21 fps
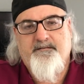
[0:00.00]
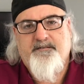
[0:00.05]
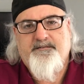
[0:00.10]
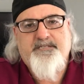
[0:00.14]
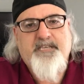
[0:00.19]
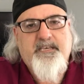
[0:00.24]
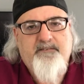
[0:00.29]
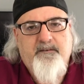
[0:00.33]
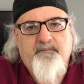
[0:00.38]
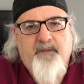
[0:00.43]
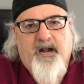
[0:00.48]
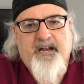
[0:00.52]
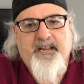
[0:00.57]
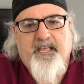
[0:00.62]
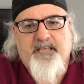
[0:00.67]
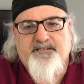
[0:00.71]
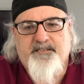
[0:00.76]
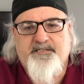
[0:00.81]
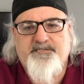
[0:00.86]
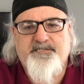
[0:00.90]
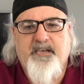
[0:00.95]

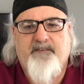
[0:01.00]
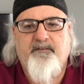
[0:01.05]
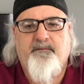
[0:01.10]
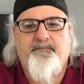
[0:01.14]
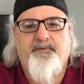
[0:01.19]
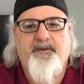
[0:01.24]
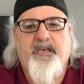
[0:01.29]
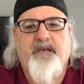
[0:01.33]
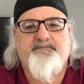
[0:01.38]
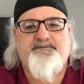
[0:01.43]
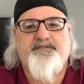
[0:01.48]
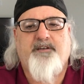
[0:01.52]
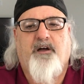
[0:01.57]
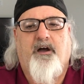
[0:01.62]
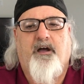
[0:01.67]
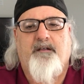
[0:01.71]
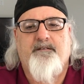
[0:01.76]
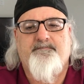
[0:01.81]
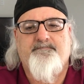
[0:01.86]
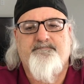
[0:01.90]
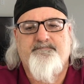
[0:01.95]
It's a 7 p.m.
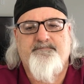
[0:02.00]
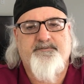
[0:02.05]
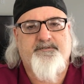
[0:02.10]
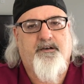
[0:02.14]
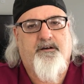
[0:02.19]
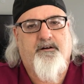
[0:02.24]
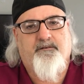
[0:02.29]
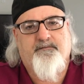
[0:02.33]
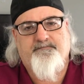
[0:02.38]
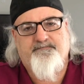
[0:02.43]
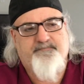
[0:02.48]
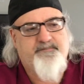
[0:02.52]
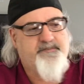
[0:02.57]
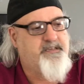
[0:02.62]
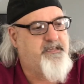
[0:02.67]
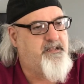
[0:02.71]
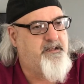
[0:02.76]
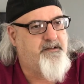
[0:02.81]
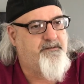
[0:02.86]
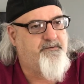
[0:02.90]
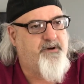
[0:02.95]
start. So,
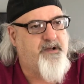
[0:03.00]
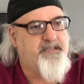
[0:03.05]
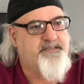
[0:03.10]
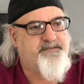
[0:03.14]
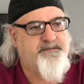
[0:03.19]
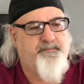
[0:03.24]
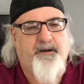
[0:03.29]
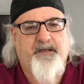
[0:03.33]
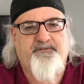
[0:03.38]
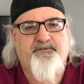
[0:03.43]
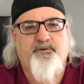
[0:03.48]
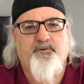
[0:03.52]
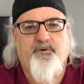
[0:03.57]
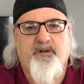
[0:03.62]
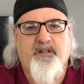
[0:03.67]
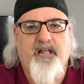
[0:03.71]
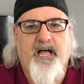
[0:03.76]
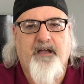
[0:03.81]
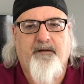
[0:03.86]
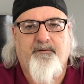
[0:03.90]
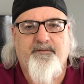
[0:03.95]
you know what? It's about 2
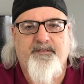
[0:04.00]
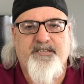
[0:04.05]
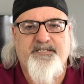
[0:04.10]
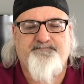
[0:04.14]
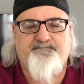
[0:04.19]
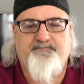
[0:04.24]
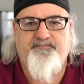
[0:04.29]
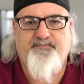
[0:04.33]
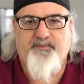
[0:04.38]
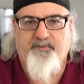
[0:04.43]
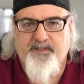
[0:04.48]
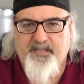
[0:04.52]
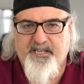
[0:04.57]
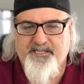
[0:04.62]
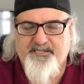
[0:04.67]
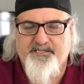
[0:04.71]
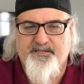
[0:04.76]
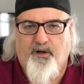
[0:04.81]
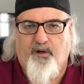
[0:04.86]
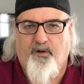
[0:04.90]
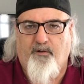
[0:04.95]
o'clock when
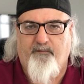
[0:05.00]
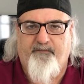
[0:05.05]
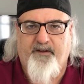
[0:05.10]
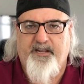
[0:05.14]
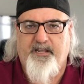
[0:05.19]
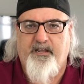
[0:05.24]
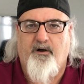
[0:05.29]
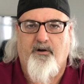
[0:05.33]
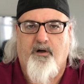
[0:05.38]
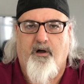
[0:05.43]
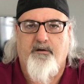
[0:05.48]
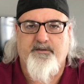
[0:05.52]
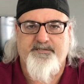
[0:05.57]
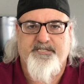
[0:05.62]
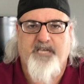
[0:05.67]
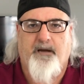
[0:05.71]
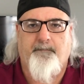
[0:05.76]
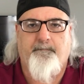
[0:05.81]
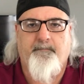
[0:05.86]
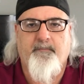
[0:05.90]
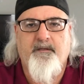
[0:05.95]
this whole video goes
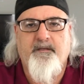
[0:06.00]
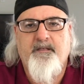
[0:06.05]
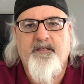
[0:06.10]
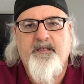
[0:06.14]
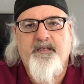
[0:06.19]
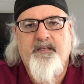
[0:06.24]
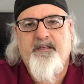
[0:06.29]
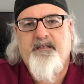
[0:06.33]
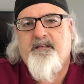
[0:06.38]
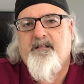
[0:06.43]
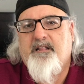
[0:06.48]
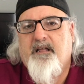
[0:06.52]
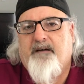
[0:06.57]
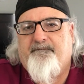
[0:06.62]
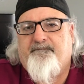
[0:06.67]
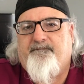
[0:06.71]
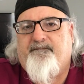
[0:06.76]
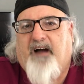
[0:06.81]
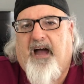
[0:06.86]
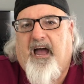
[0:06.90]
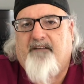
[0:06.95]
up.
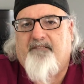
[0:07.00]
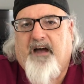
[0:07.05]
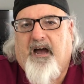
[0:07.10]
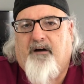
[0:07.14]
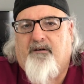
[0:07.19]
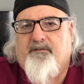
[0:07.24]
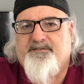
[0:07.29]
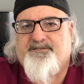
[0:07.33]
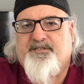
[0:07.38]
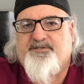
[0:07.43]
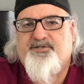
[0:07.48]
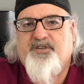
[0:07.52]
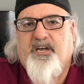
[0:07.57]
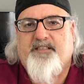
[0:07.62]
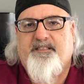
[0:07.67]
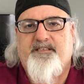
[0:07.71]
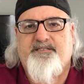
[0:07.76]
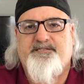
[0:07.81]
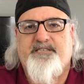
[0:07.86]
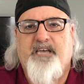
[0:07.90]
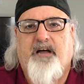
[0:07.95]
About 5 hours to check
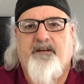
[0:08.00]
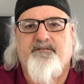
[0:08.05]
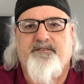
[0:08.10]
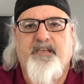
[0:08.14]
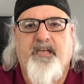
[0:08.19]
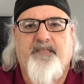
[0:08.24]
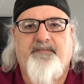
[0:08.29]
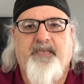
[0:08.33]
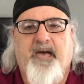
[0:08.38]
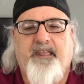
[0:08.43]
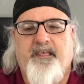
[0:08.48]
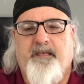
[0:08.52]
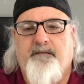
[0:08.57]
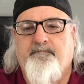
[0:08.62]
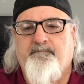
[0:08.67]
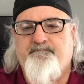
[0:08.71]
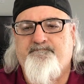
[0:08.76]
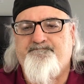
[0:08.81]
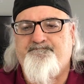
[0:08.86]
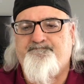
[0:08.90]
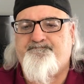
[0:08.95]
this out and get that in.
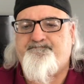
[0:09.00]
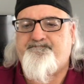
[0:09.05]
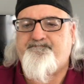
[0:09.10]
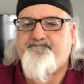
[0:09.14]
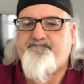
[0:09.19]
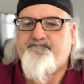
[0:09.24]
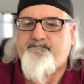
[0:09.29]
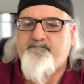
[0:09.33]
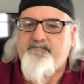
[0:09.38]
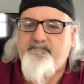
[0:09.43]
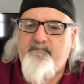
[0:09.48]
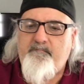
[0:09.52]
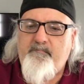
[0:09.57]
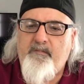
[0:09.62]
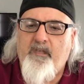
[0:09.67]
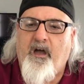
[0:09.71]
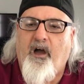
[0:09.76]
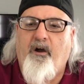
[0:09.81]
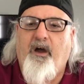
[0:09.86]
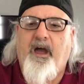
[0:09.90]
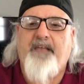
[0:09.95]

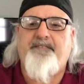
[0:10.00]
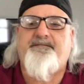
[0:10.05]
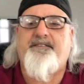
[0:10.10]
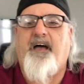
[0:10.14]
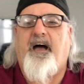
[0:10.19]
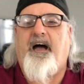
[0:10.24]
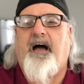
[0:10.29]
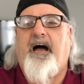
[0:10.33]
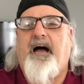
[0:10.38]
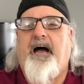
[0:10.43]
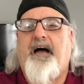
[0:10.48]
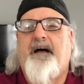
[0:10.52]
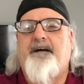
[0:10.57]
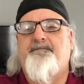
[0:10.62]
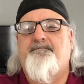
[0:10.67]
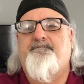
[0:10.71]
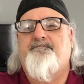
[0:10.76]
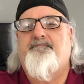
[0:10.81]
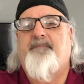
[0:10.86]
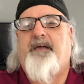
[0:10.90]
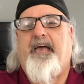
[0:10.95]
All right,
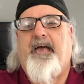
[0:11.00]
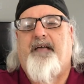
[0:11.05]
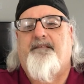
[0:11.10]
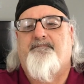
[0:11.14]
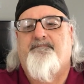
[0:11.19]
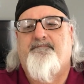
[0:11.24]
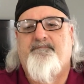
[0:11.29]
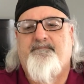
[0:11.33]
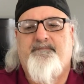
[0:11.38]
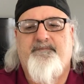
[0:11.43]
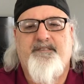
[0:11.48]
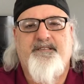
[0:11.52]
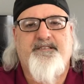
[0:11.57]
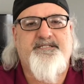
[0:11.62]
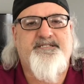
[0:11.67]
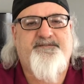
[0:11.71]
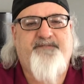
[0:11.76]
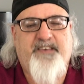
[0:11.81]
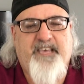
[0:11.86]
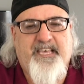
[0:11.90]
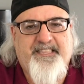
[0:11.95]
man.
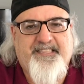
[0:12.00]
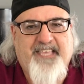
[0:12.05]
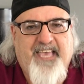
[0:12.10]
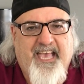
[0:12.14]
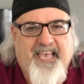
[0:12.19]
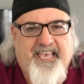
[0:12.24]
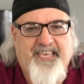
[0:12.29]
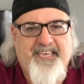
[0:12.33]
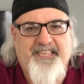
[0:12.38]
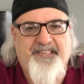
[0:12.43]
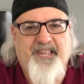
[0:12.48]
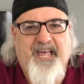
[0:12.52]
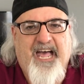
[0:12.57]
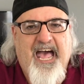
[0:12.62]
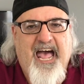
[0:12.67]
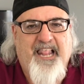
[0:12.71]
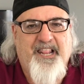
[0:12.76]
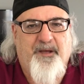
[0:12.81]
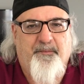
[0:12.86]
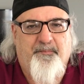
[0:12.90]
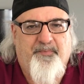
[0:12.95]
Swiatek in
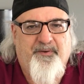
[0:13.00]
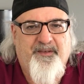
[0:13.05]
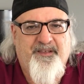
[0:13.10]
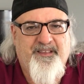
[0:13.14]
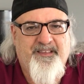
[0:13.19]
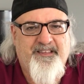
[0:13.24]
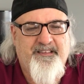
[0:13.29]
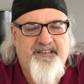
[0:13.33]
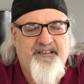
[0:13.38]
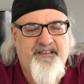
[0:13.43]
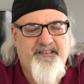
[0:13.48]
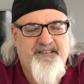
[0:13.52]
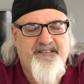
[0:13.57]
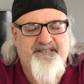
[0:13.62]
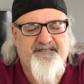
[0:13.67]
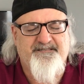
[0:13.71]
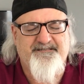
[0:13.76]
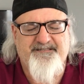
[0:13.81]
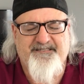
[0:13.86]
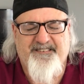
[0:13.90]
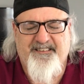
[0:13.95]
Halep.
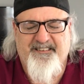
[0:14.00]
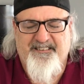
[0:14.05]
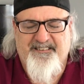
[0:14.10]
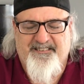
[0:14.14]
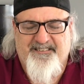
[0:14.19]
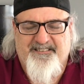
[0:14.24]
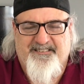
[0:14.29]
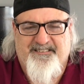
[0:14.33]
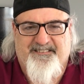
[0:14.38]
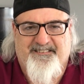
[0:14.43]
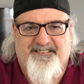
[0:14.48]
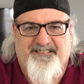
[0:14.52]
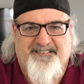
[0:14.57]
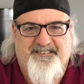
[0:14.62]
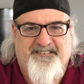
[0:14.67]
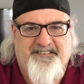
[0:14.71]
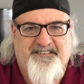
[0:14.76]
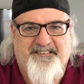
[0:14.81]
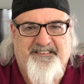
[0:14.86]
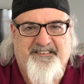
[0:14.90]
Ugh.